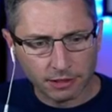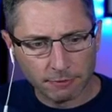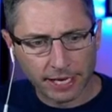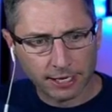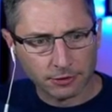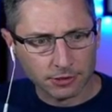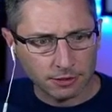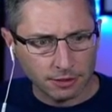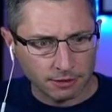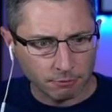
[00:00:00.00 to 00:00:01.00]
clubhouse,
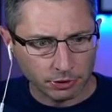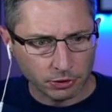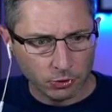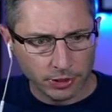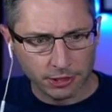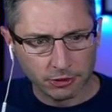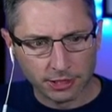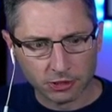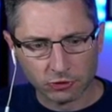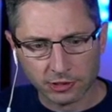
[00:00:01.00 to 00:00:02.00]
the blue here
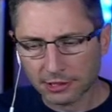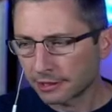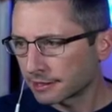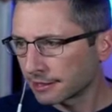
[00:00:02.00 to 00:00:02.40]
is crystalline